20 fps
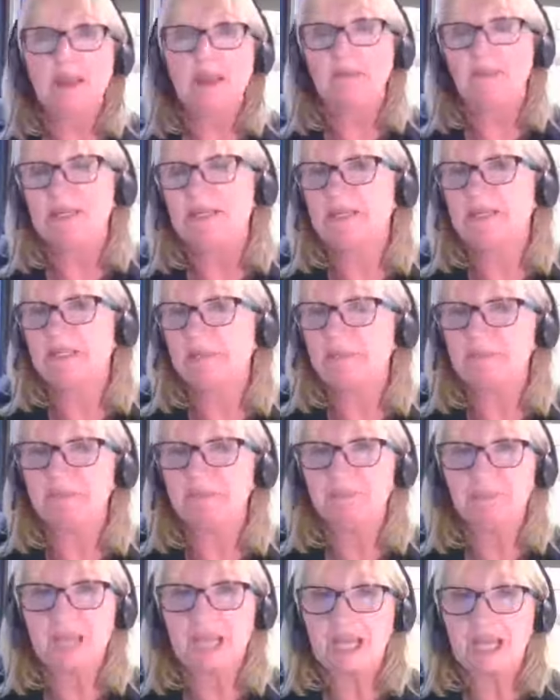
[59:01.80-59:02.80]
maybe
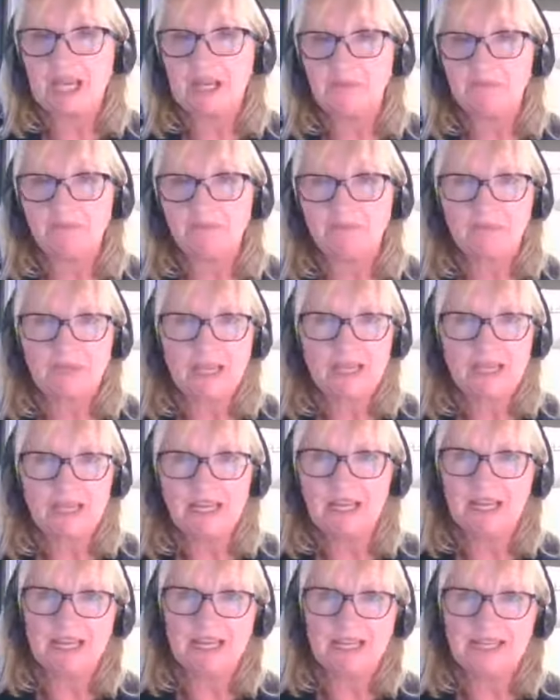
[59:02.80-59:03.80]
some um,
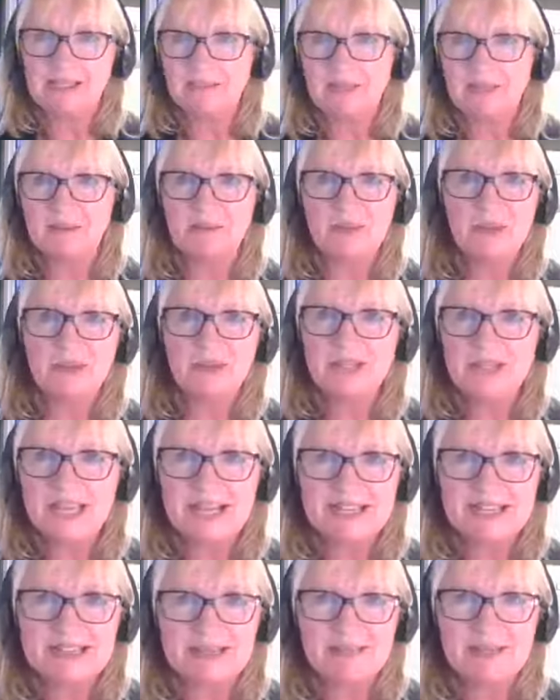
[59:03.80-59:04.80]
a little bit of
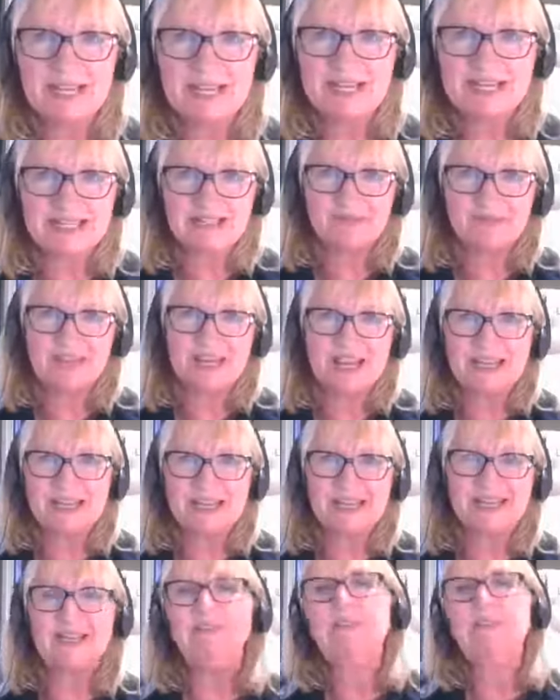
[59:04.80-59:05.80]
music, some gigs,
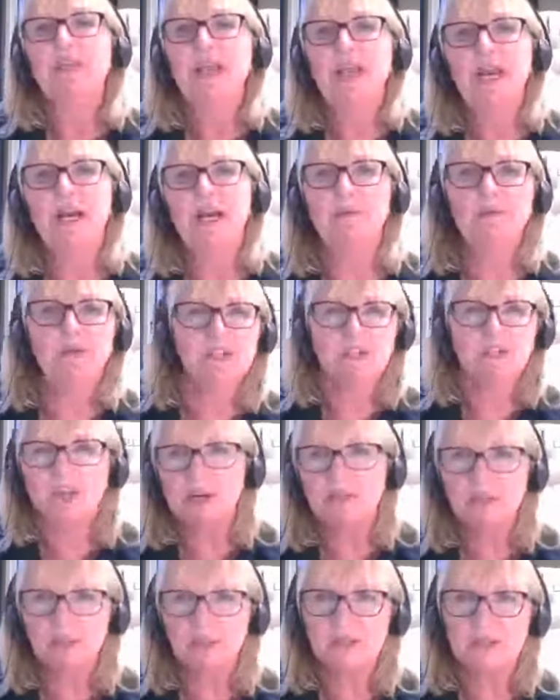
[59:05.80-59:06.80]
Gaga. Um, just
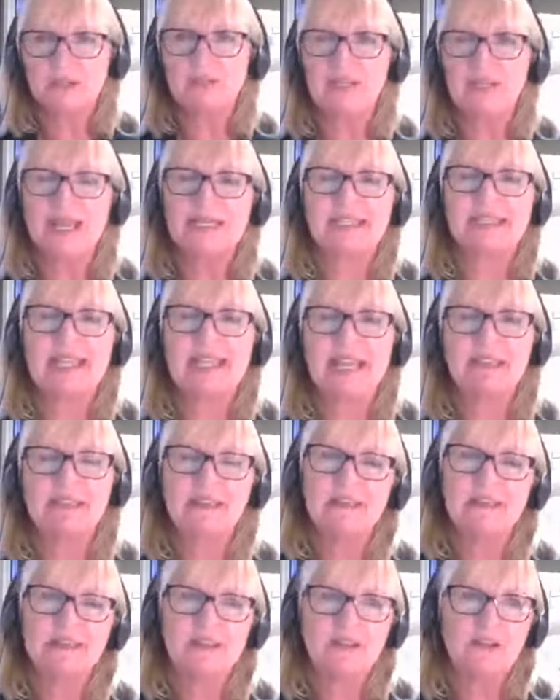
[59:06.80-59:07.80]
trying to pull some of that
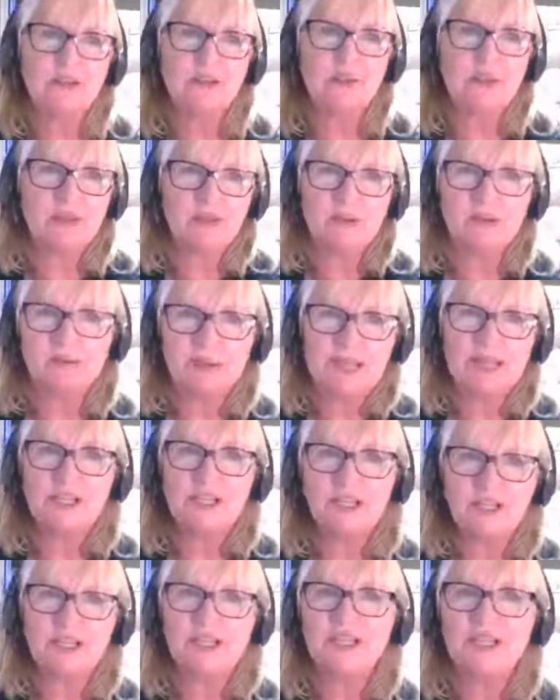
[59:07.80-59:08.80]
together. Don't know whether we'll
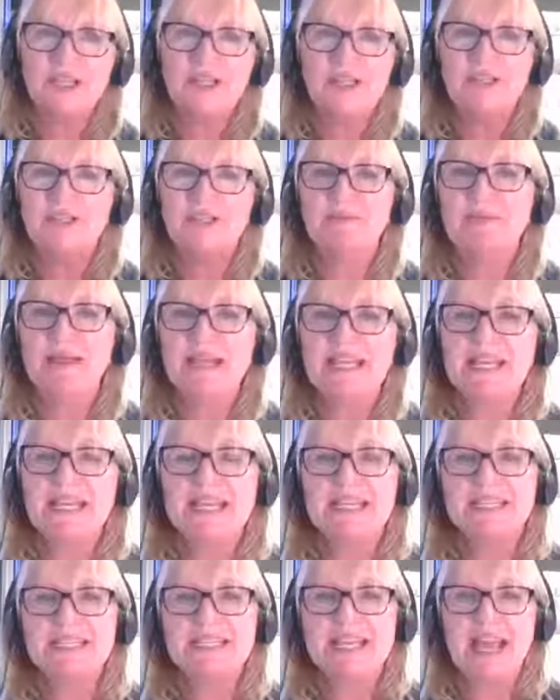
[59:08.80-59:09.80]
manage to to make
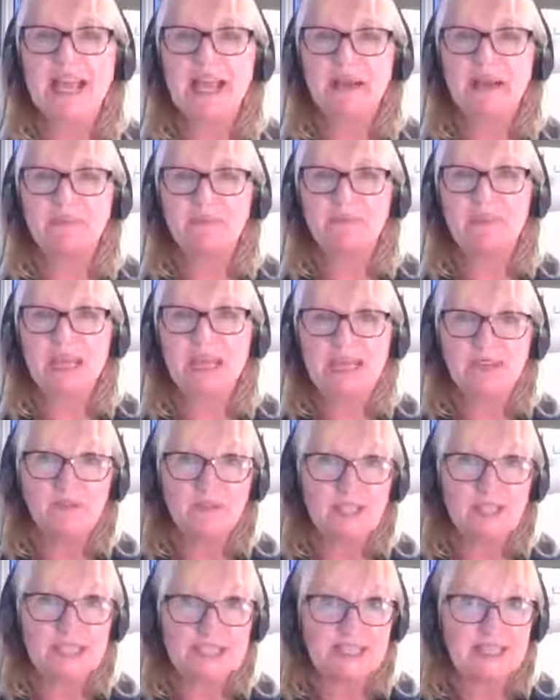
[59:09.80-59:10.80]
it um, make it
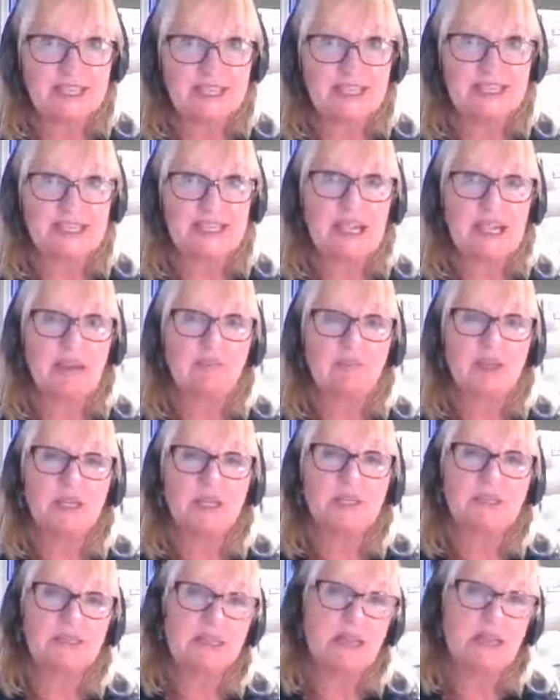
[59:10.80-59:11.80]
for this Thursday, but
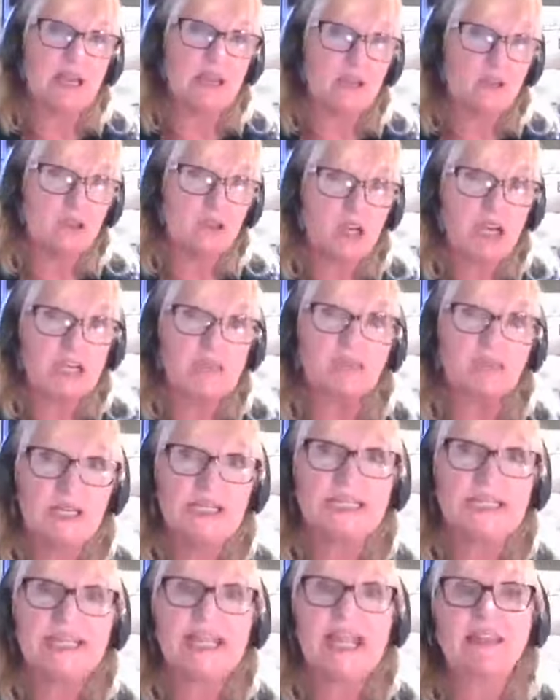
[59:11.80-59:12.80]
uh, trying to pull
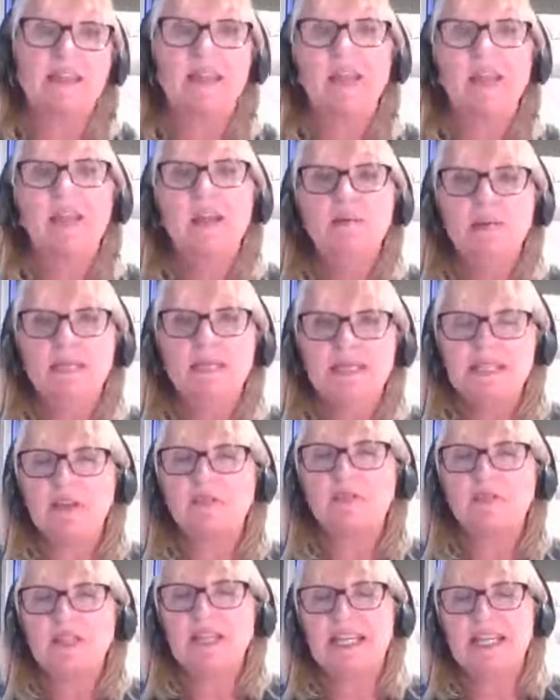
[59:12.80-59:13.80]
it together. But
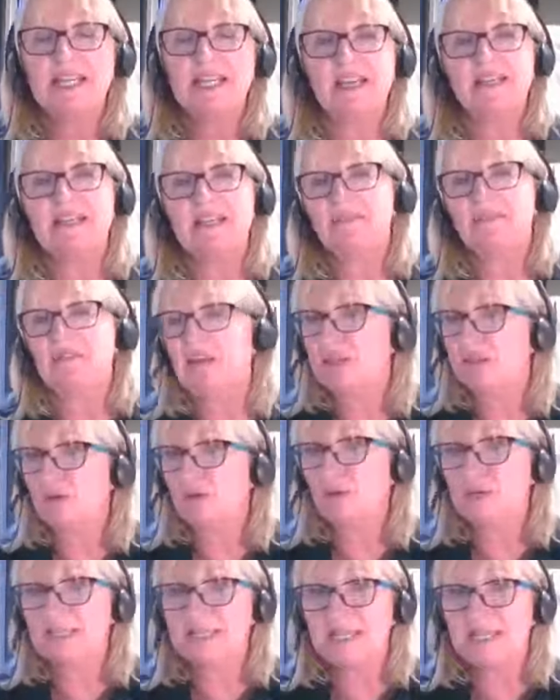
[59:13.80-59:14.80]
definitely going to have another
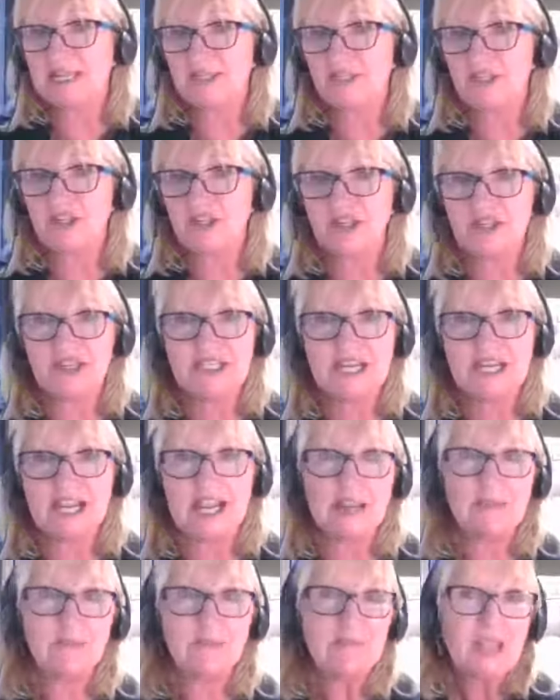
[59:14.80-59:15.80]
quiz next
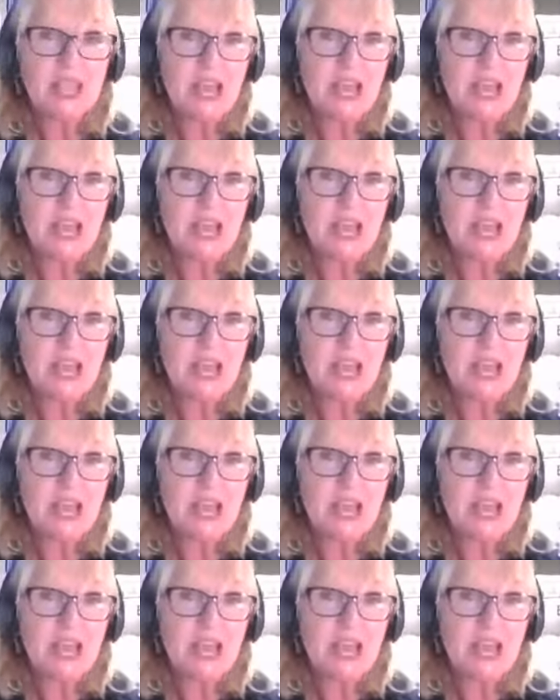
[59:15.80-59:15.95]
Tuesday.